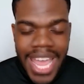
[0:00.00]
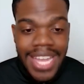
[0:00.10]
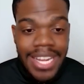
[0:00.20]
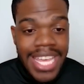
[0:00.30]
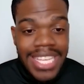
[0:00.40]

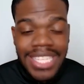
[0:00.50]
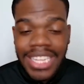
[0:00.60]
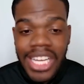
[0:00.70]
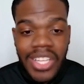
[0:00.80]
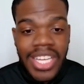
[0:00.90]
And he's
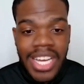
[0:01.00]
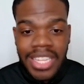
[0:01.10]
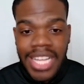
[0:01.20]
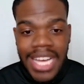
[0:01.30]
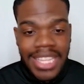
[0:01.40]
clearly
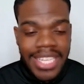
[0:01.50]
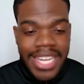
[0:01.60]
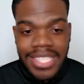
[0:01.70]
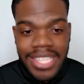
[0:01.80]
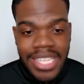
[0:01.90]
unlocked the
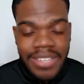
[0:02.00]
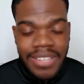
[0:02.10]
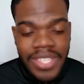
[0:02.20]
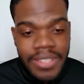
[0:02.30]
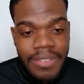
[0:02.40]
next stage
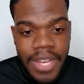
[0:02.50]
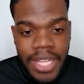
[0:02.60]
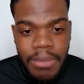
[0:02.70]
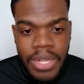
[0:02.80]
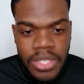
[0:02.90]
of his development.